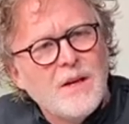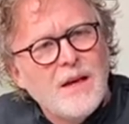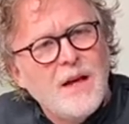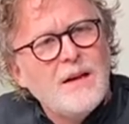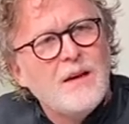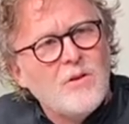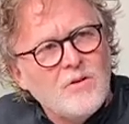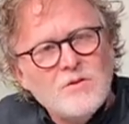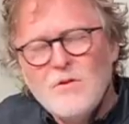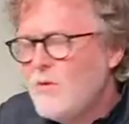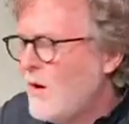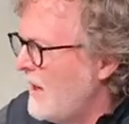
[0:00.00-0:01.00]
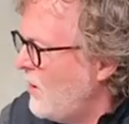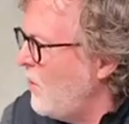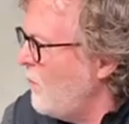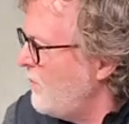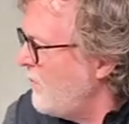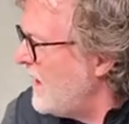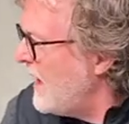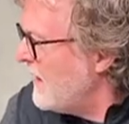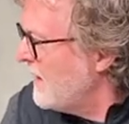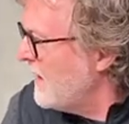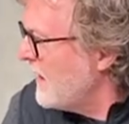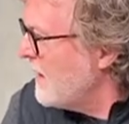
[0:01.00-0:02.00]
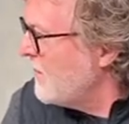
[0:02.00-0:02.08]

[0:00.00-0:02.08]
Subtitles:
And I hope that, like, I